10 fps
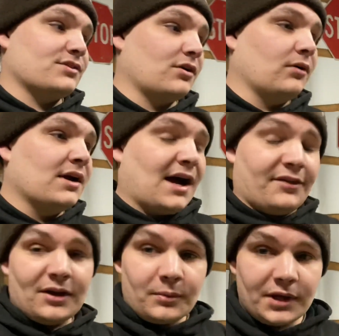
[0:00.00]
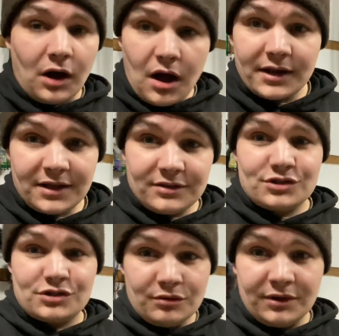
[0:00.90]
So I think we caught it
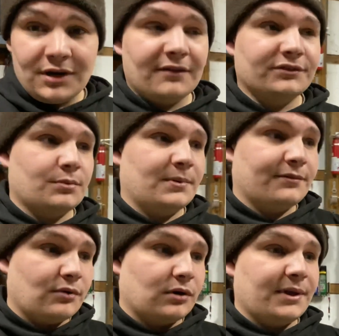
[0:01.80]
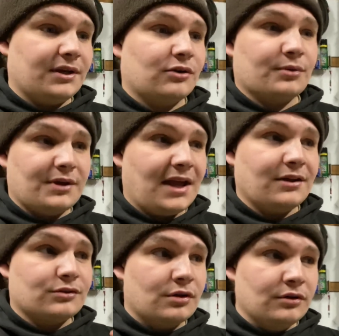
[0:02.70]
soon enough to before we
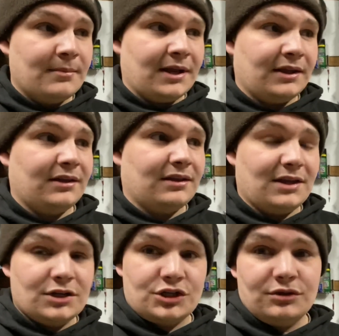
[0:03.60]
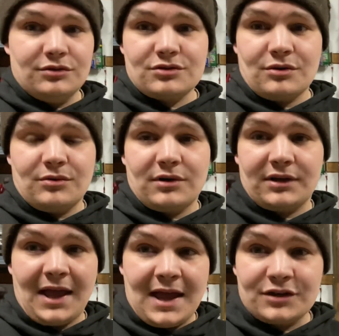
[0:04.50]
created too many issues
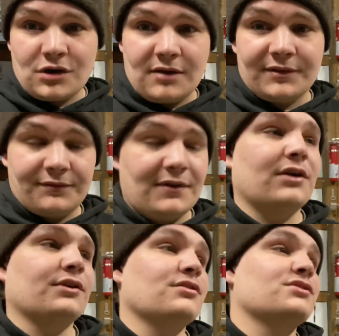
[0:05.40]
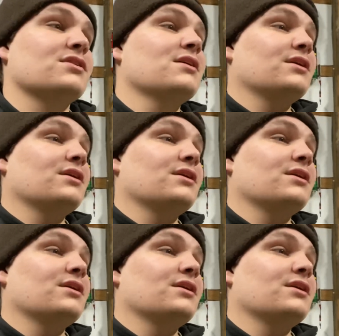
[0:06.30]
or catastrophic failures.